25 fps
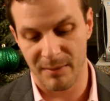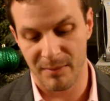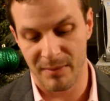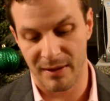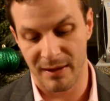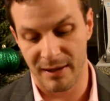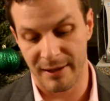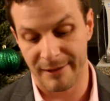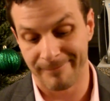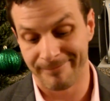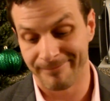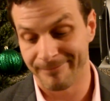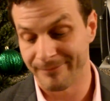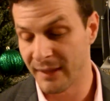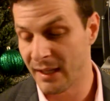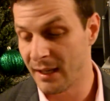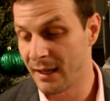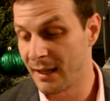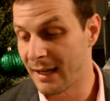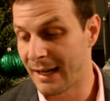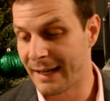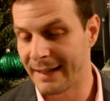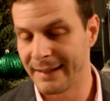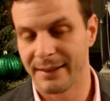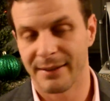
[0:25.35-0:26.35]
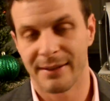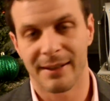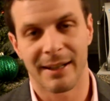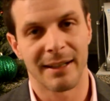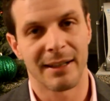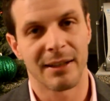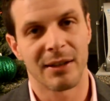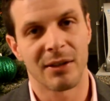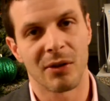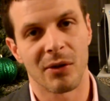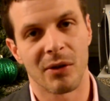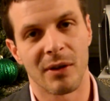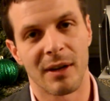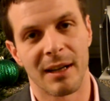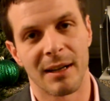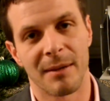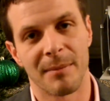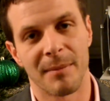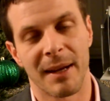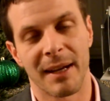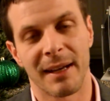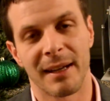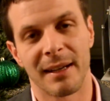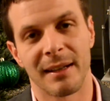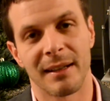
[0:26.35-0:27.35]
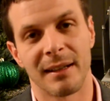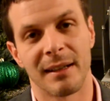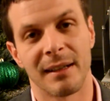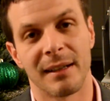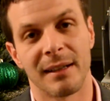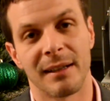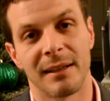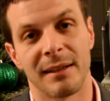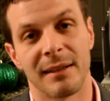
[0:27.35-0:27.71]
but I decided to go ahead and make it